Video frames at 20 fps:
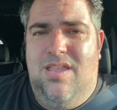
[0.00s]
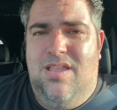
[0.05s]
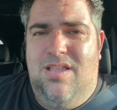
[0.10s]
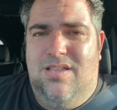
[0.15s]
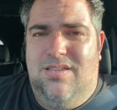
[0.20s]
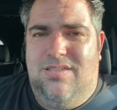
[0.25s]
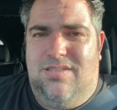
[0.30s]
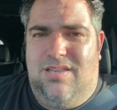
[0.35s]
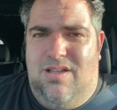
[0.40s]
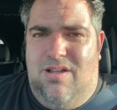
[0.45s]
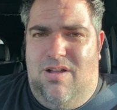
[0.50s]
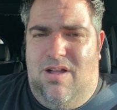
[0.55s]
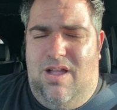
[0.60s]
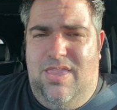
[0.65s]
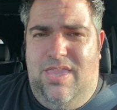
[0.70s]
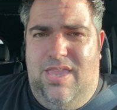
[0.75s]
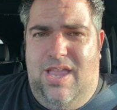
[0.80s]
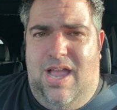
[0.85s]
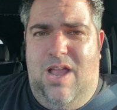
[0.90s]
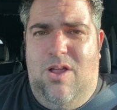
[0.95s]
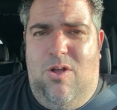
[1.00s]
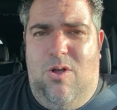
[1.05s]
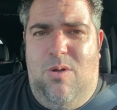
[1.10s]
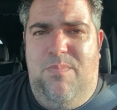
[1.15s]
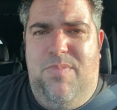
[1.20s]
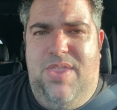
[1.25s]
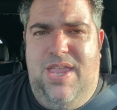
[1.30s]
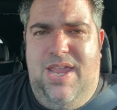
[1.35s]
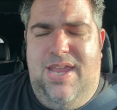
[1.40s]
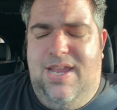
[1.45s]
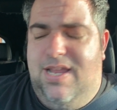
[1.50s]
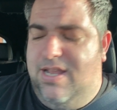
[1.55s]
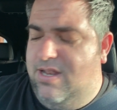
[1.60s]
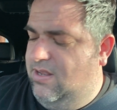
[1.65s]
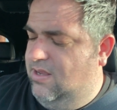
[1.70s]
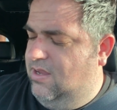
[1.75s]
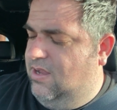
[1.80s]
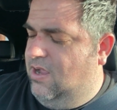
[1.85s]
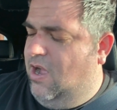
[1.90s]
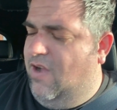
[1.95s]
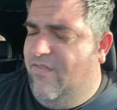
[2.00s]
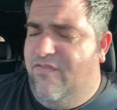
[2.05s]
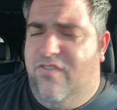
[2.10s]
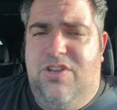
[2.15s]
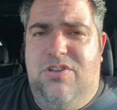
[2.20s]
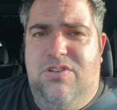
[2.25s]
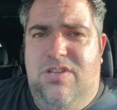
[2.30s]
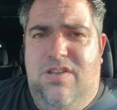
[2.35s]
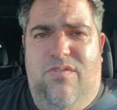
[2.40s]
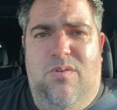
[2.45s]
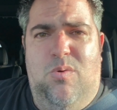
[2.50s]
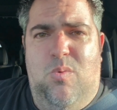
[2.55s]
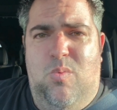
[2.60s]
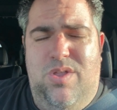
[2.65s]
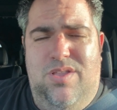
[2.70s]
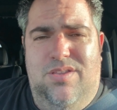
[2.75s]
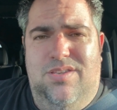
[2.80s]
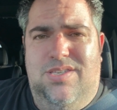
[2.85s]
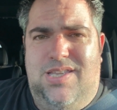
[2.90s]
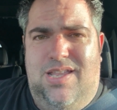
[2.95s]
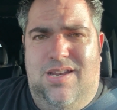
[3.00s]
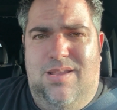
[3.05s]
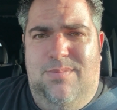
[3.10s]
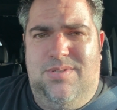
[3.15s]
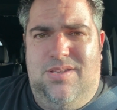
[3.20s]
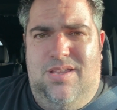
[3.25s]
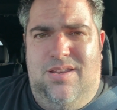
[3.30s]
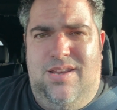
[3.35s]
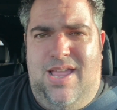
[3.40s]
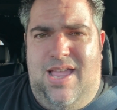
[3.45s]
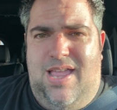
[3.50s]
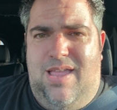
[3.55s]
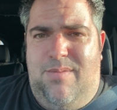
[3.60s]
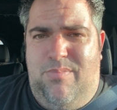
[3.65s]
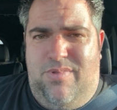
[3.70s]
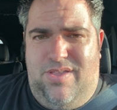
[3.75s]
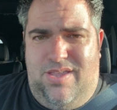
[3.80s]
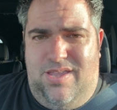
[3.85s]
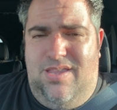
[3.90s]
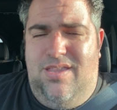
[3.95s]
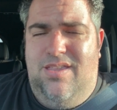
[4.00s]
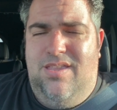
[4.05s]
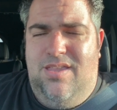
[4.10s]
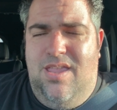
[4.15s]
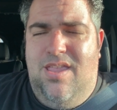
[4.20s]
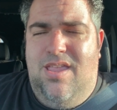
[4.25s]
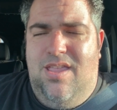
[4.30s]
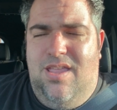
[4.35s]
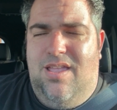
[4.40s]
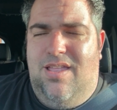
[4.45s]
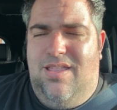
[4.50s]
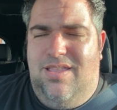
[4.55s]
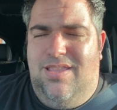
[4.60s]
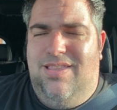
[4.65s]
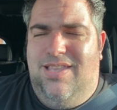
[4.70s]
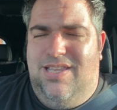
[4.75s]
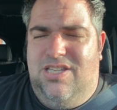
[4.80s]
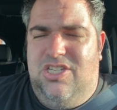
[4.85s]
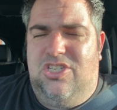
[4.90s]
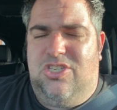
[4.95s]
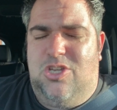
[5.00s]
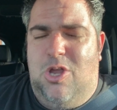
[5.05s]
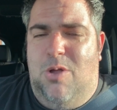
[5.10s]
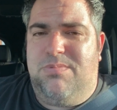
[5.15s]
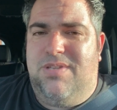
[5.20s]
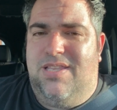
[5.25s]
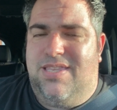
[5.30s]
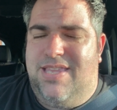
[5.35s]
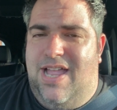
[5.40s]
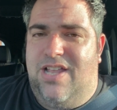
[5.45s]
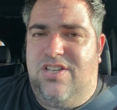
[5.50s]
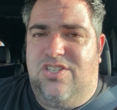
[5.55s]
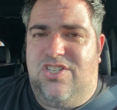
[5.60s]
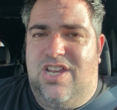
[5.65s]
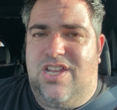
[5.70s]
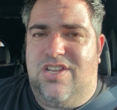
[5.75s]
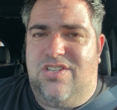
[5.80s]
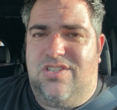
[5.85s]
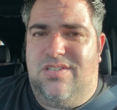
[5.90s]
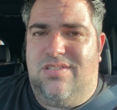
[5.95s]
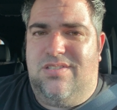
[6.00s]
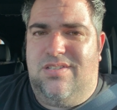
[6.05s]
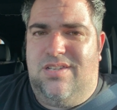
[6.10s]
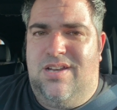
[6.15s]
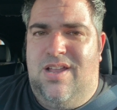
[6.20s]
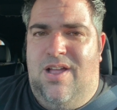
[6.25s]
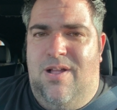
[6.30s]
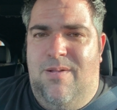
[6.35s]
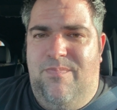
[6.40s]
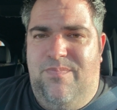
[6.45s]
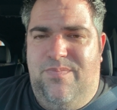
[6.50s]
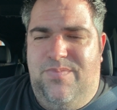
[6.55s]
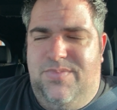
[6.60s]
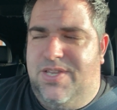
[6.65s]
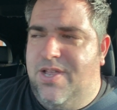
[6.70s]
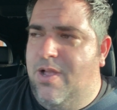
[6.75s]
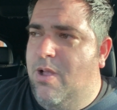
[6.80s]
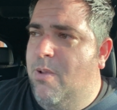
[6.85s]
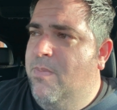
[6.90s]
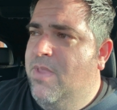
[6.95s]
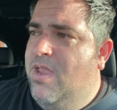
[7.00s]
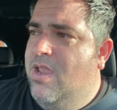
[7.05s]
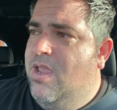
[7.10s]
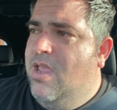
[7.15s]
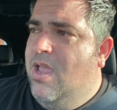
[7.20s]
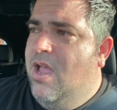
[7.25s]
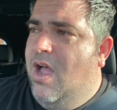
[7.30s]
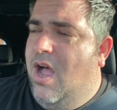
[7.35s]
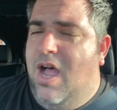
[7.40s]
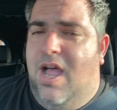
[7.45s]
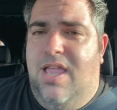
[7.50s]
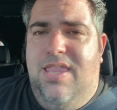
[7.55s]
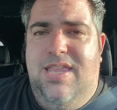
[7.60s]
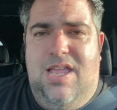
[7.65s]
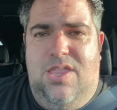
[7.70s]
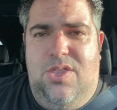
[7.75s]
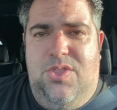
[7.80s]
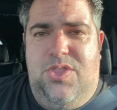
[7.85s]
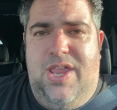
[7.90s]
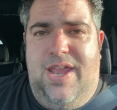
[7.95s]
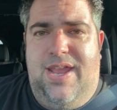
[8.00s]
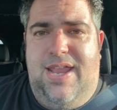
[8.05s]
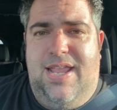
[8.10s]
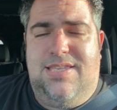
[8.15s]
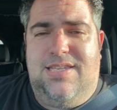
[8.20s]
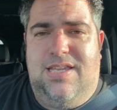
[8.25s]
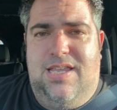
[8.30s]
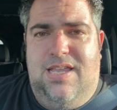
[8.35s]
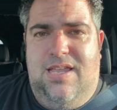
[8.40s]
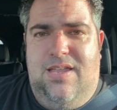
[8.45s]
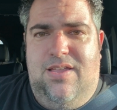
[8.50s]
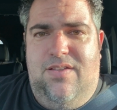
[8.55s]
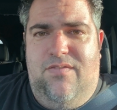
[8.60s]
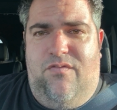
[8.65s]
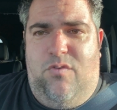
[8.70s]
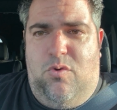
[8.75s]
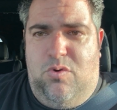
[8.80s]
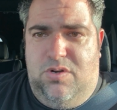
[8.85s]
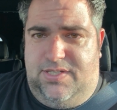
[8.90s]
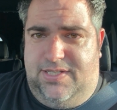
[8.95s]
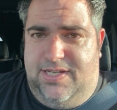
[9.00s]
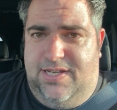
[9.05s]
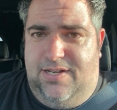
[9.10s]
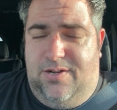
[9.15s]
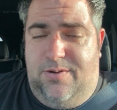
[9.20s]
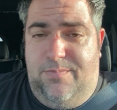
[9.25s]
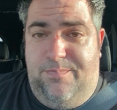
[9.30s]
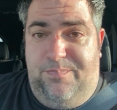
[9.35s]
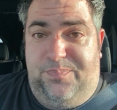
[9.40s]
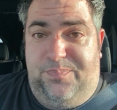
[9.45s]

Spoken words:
So I hope they can offer you different wheel setups on that, but let's just hope that changes, you know? So the other thing, it's a 4-seater,